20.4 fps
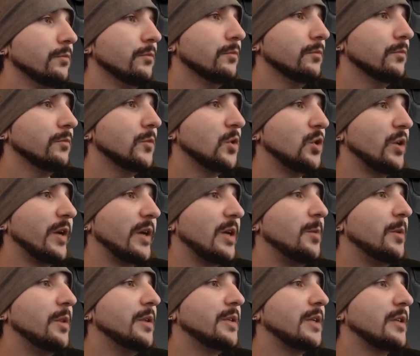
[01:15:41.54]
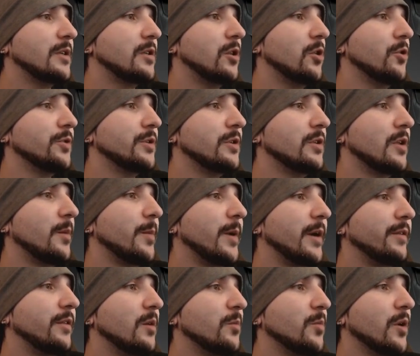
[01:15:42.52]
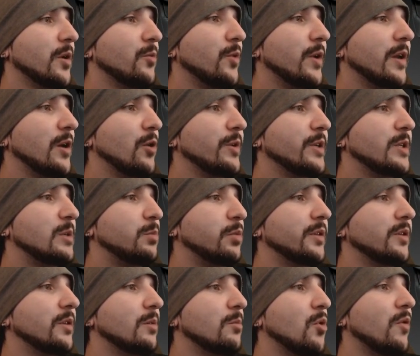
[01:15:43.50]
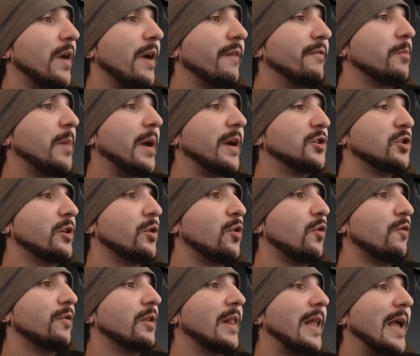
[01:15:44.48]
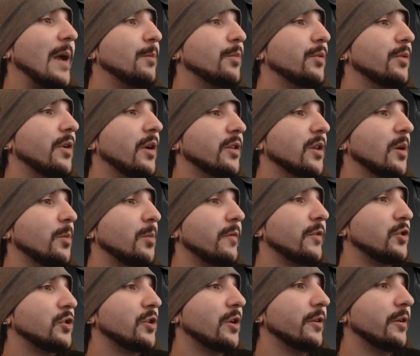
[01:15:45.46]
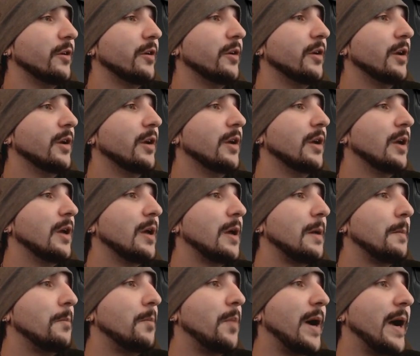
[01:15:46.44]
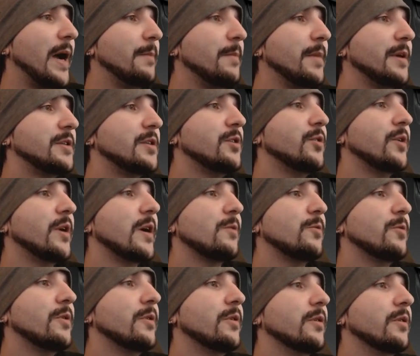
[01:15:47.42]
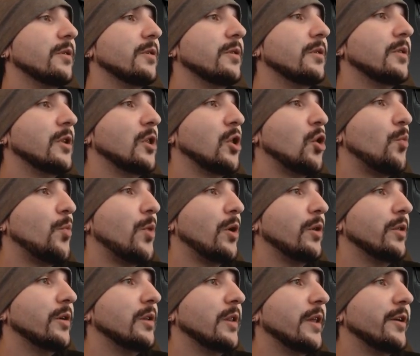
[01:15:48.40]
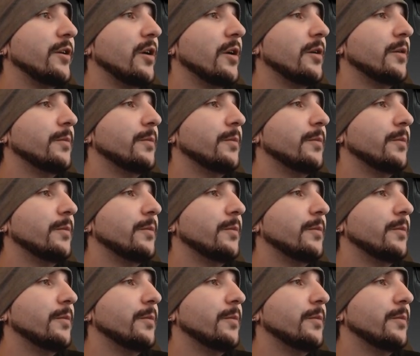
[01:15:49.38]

So yeah, keeping these guys close is not a bad thing, but we can always split them or have them actually overlap on top of each other by messing around with the low poly later on.